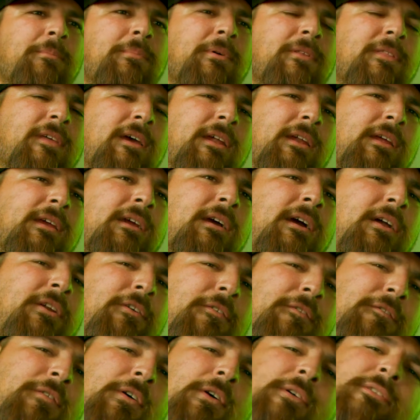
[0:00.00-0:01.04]
but then it kind
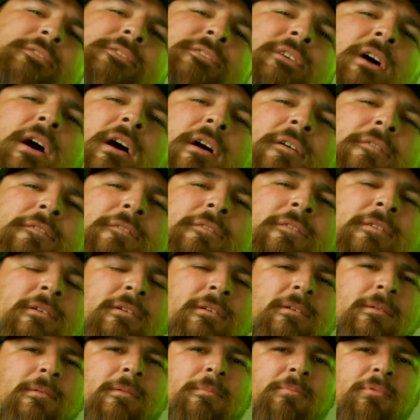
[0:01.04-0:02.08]
of falls off
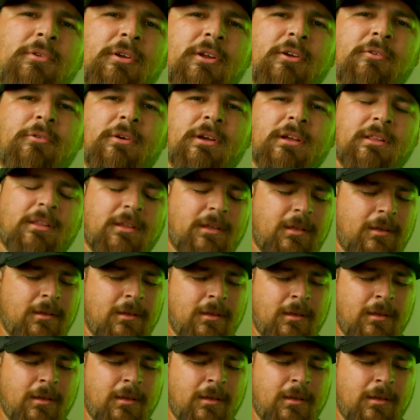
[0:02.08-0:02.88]
pretty quickly.